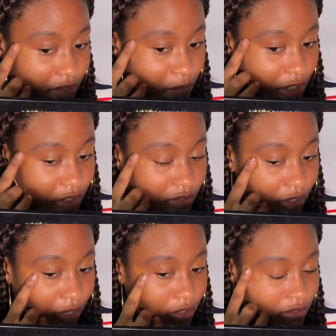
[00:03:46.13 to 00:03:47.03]
minutes.
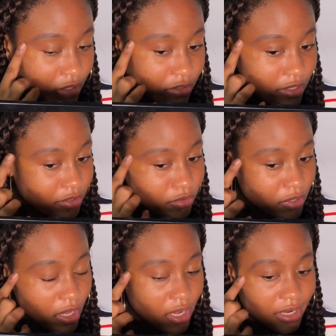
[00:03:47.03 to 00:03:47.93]
Okay, Cynthia, you need to
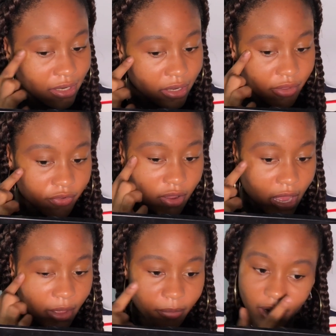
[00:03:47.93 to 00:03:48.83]
leave your
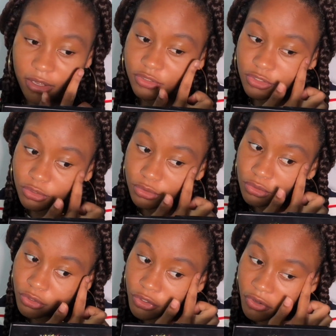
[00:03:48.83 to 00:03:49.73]
eyebrows.
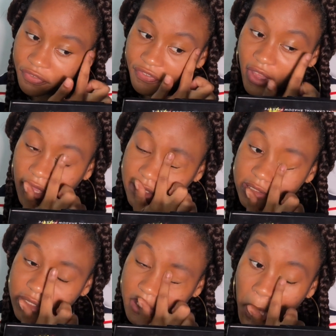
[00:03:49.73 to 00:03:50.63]
Do your face.
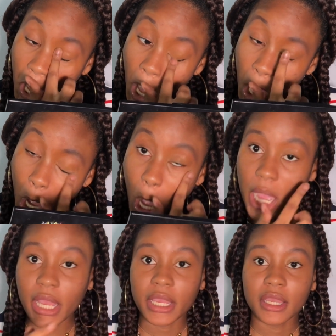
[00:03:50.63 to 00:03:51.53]

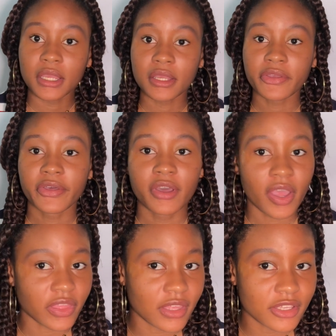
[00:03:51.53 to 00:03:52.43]
Okay, I
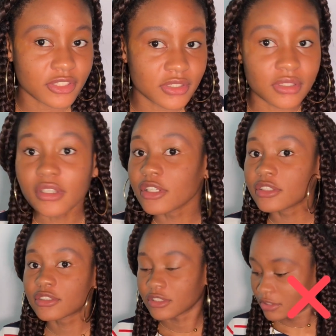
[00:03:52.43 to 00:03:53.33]
think it's
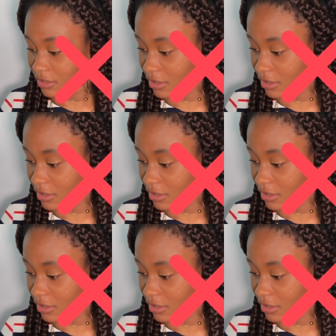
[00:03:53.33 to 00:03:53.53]
good.